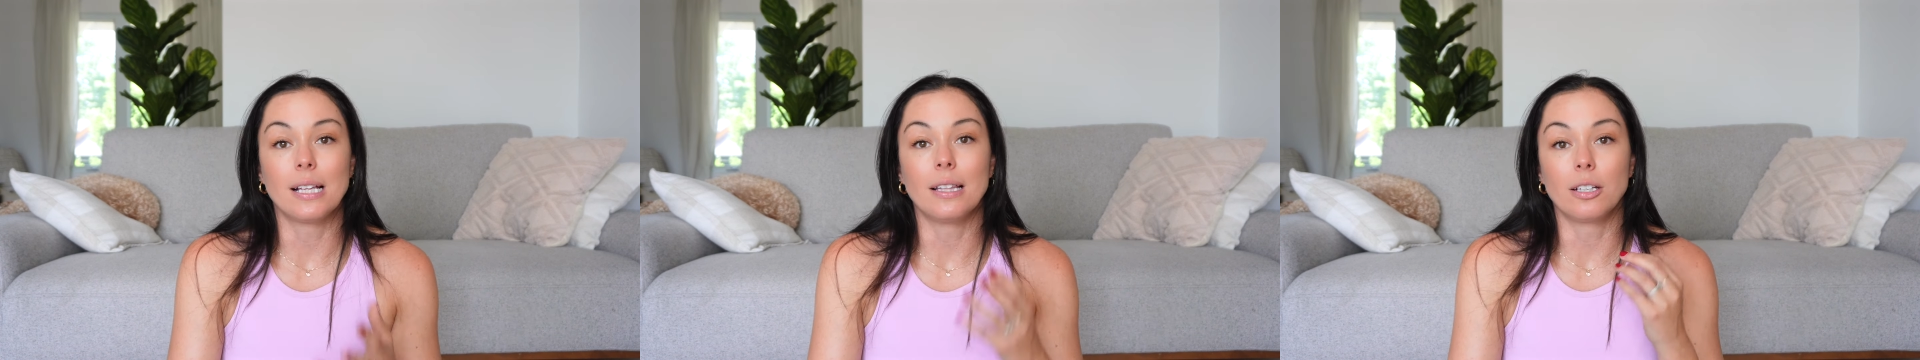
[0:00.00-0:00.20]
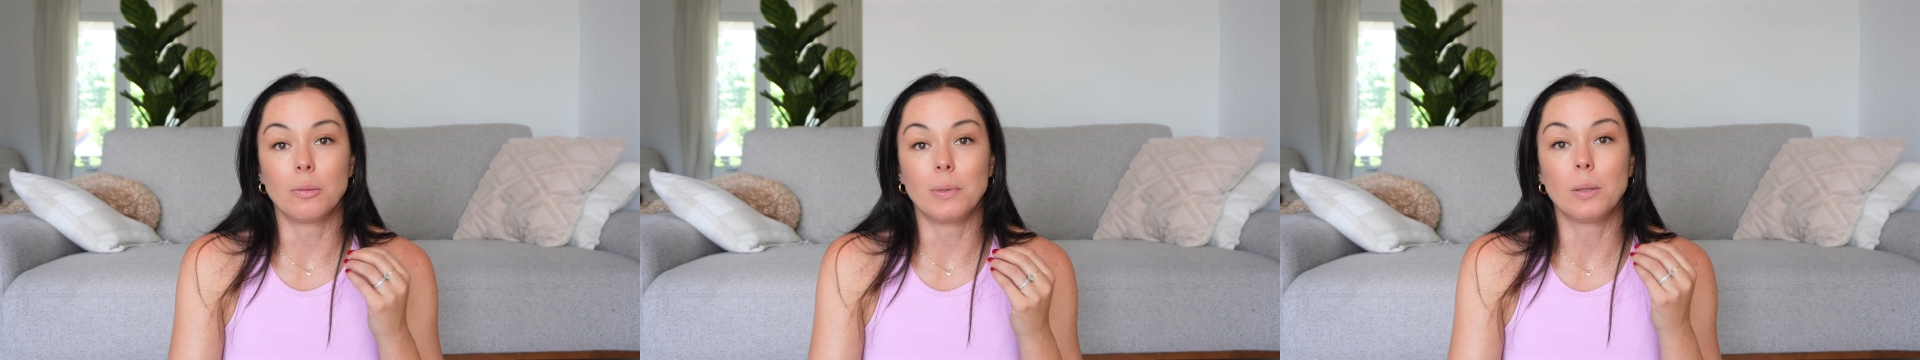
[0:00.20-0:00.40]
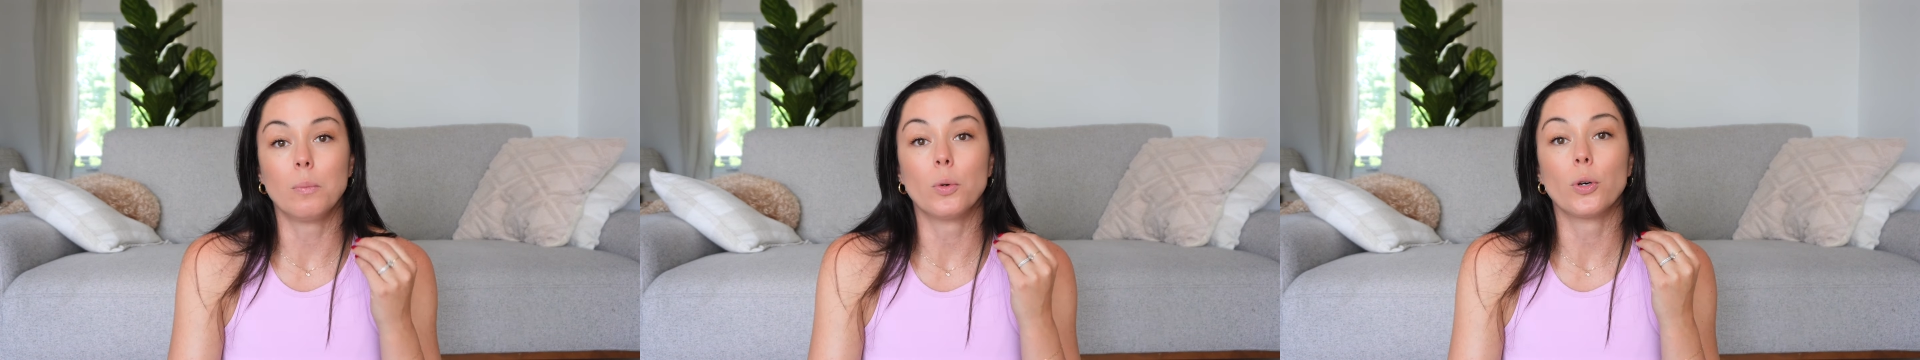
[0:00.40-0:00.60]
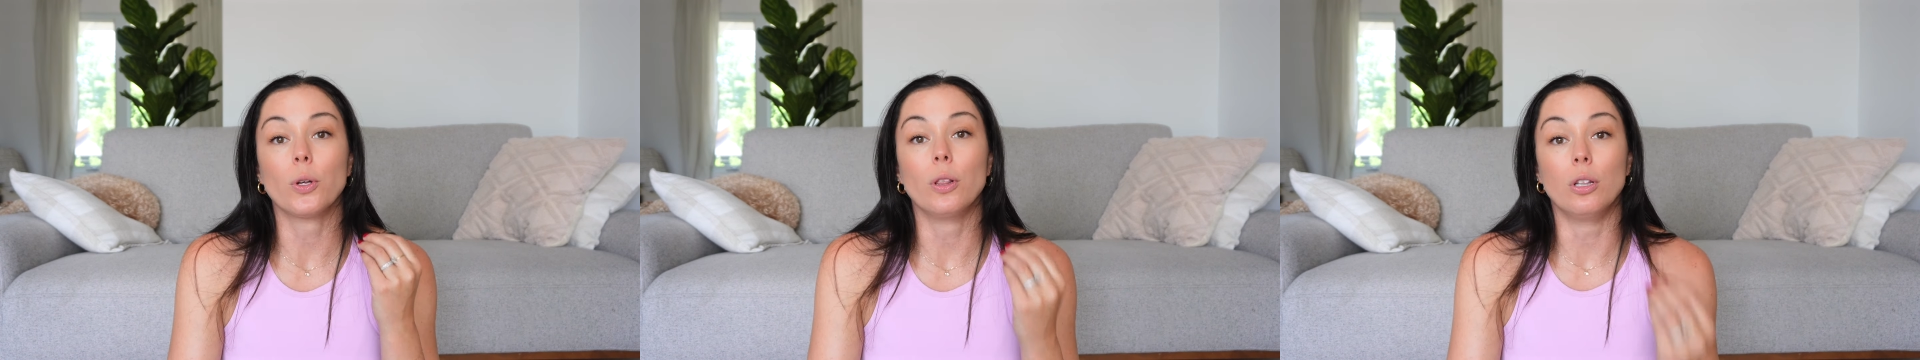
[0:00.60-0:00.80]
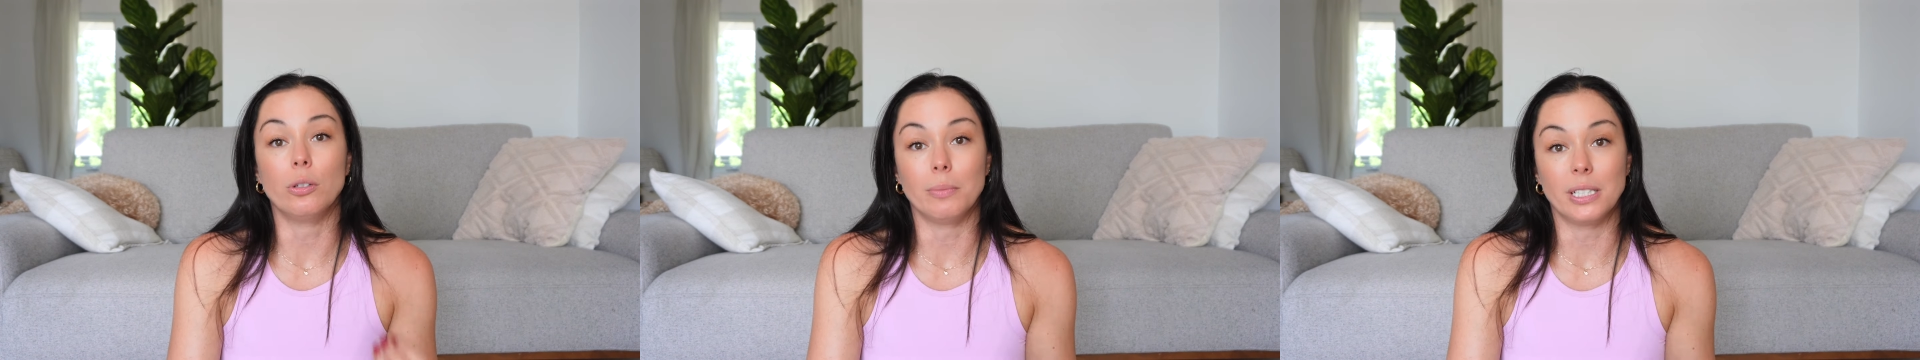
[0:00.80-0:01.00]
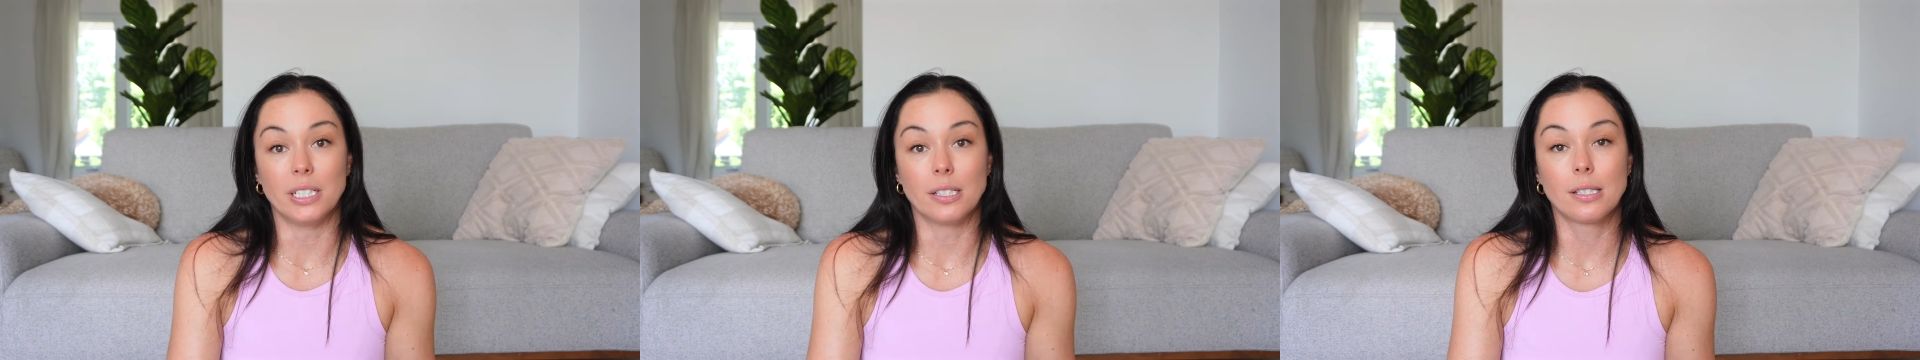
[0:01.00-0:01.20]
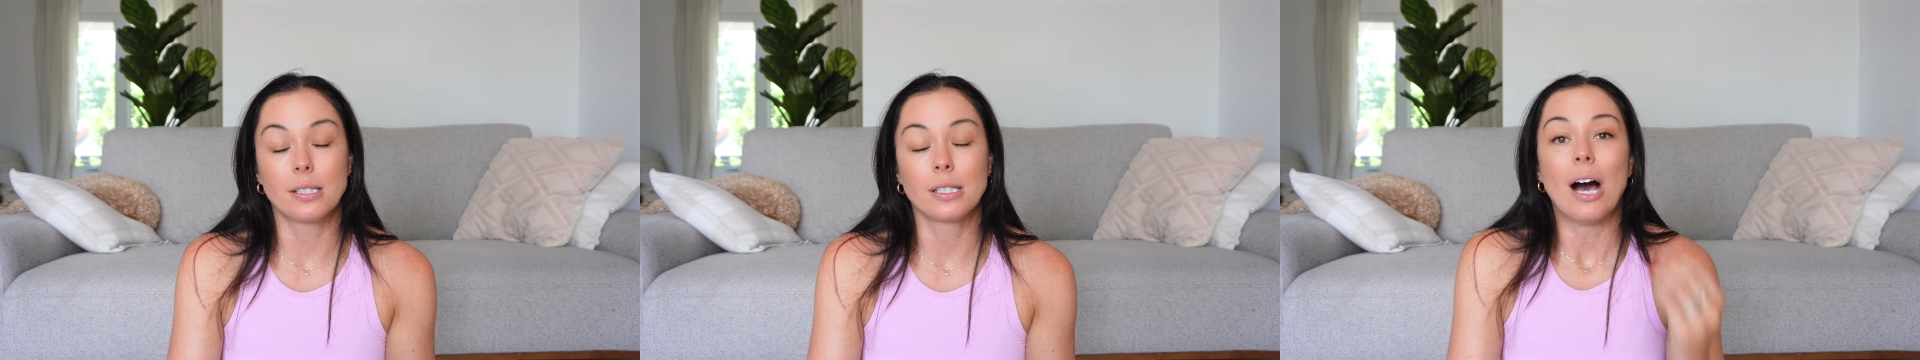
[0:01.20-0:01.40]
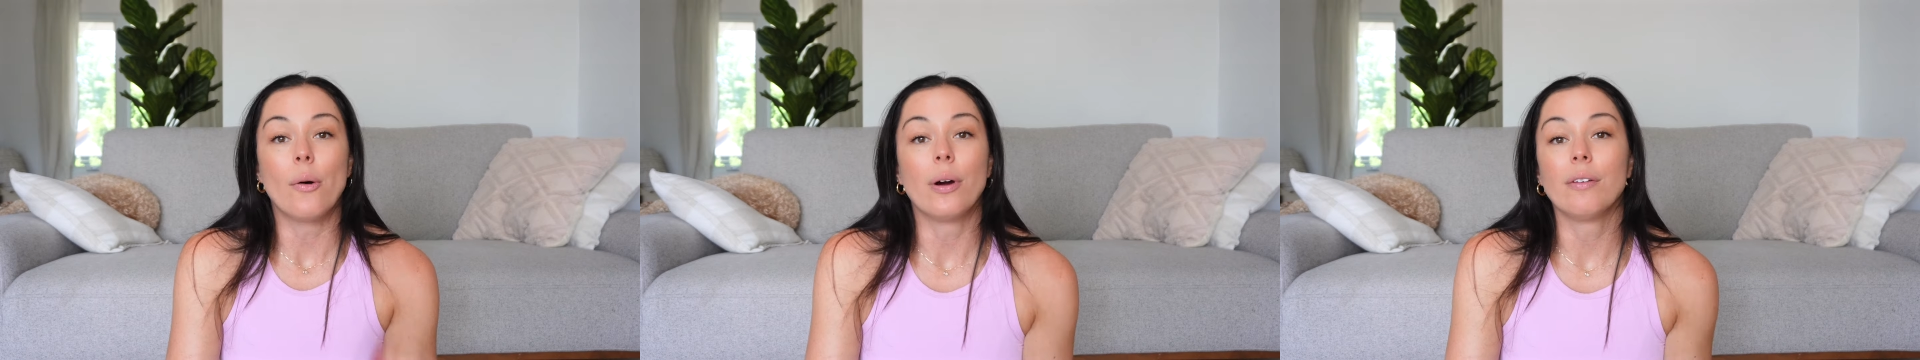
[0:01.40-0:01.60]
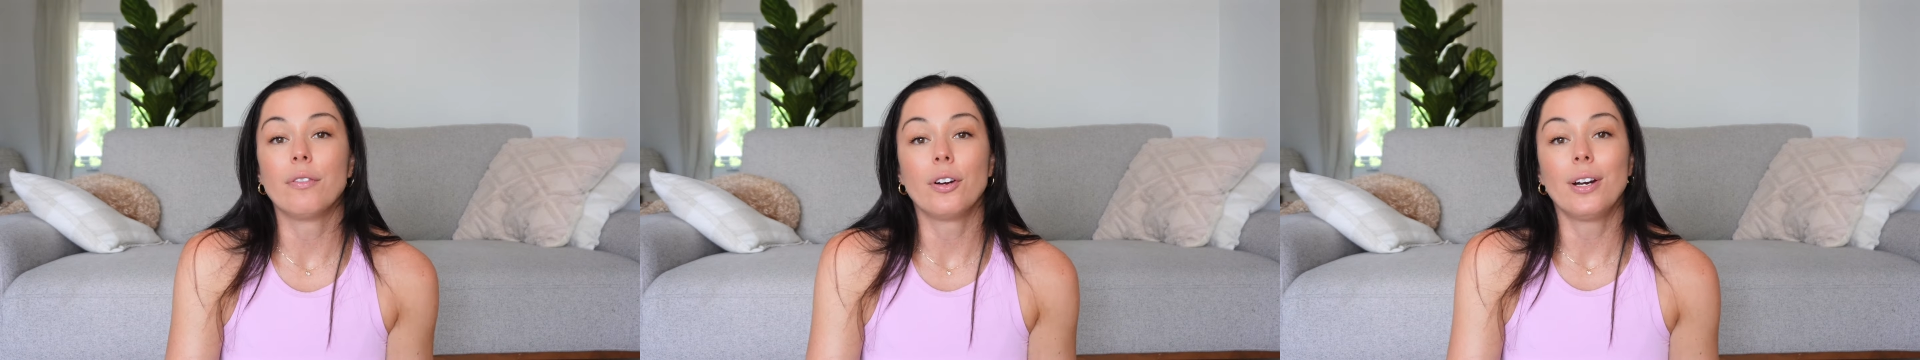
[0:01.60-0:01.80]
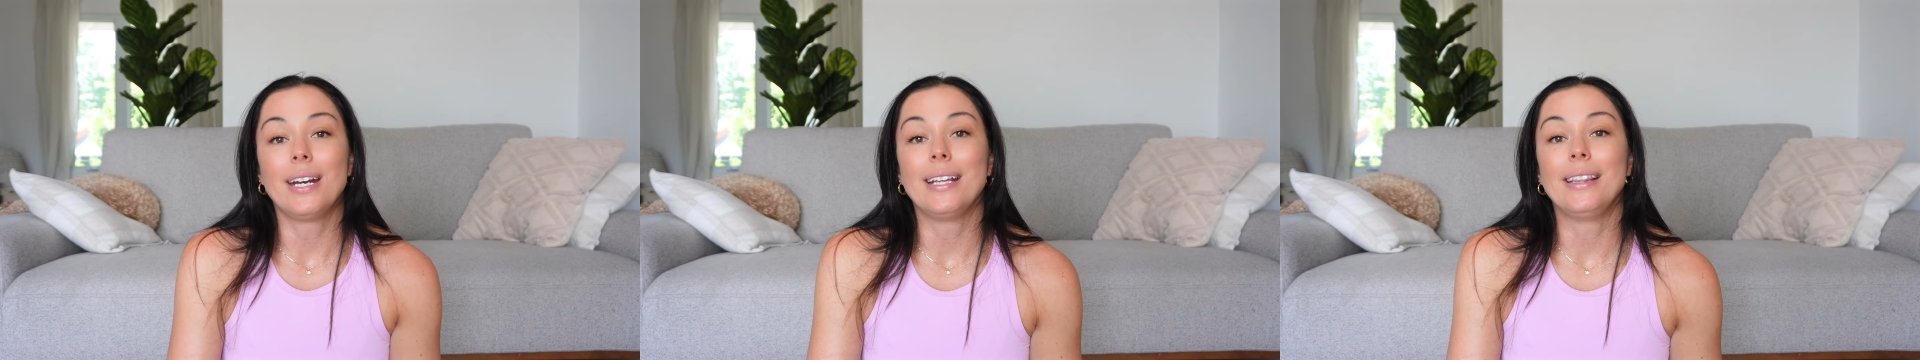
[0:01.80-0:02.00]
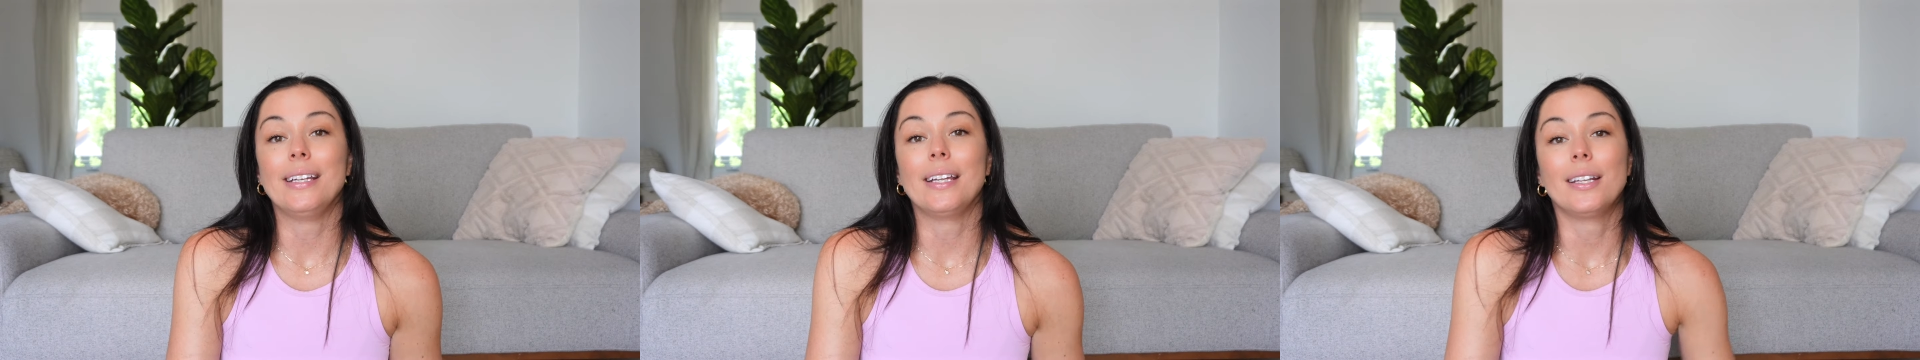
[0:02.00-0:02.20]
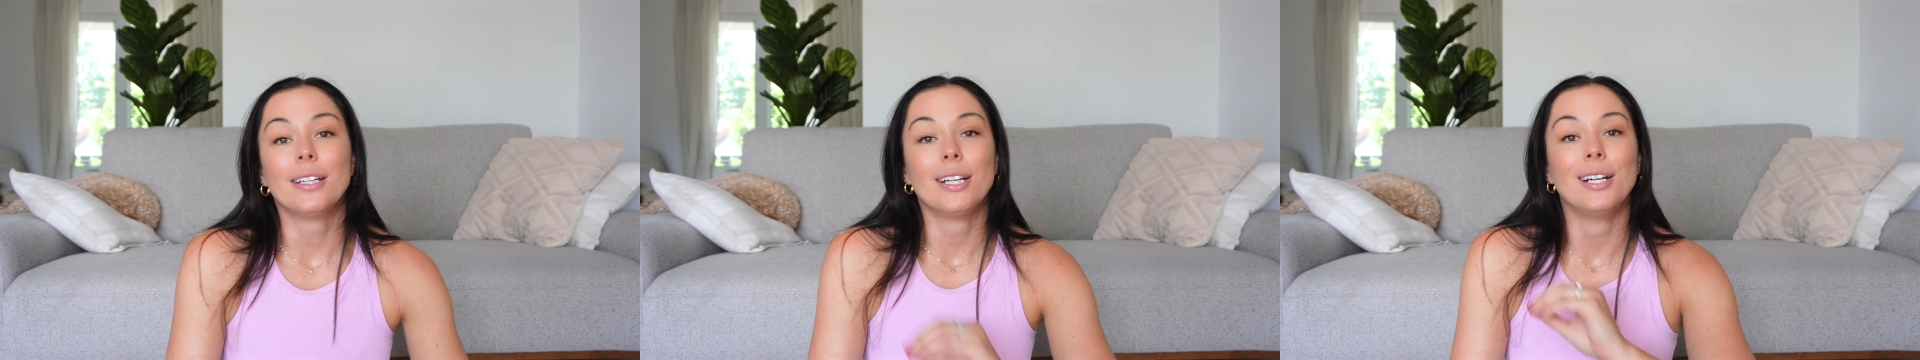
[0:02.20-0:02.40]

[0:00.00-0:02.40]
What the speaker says: a little bit more luminous. However, it did